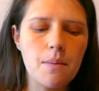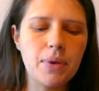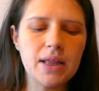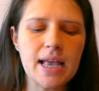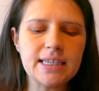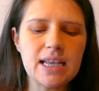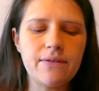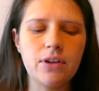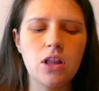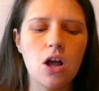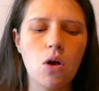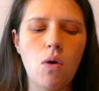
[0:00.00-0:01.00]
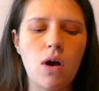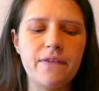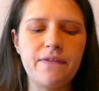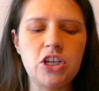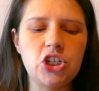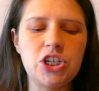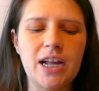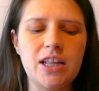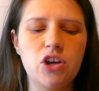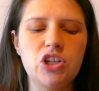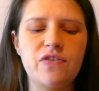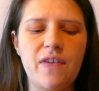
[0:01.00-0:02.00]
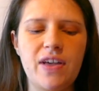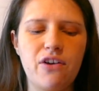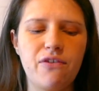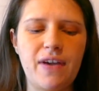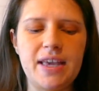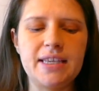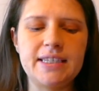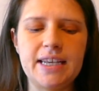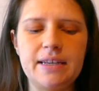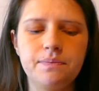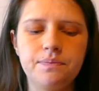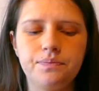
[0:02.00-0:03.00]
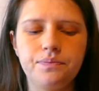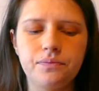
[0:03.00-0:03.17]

But let's have a look. What are these shadows that they are facing?